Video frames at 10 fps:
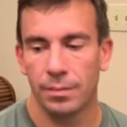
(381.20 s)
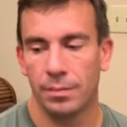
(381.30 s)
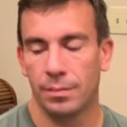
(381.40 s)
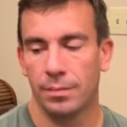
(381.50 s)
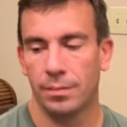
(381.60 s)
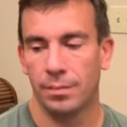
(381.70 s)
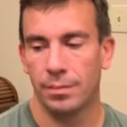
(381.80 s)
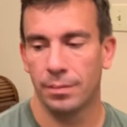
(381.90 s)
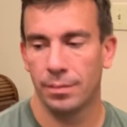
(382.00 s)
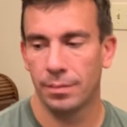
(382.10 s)

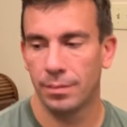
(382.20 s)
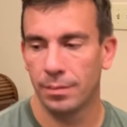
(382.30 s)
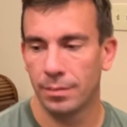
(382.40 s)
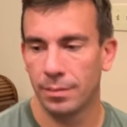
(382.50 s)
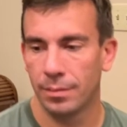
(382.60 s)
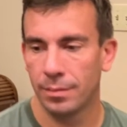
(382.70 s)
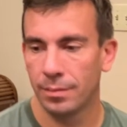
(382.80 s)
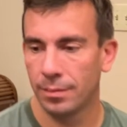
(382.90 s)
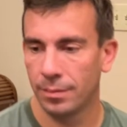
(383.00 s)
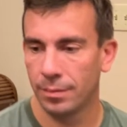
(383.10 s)

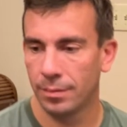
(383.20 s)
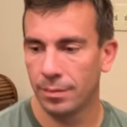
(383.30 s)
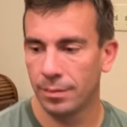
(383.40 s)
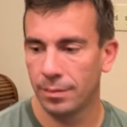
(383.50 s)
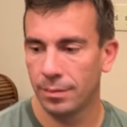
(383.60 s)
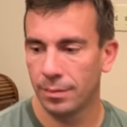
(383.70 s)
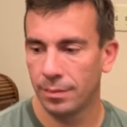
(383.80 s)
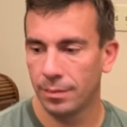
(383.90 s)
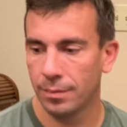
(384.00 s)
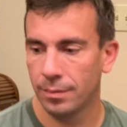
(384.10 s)

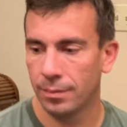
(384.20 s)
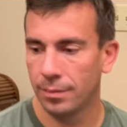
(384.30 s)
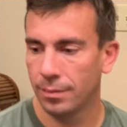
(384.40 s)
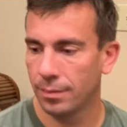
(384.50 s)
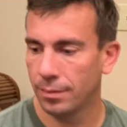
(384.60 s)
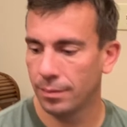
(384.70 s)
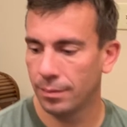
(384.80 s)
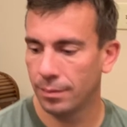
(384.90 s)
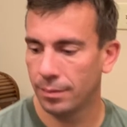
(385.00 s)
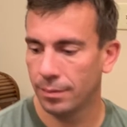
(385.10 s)

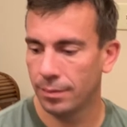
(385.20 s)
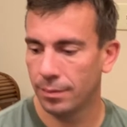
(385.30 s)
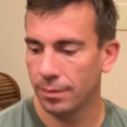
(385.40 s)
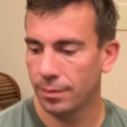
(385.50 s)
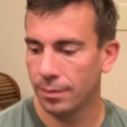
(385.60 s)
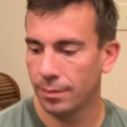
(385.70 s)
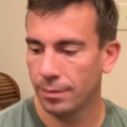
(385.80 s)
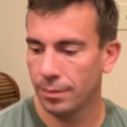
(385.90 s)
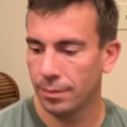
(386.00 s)
(silent)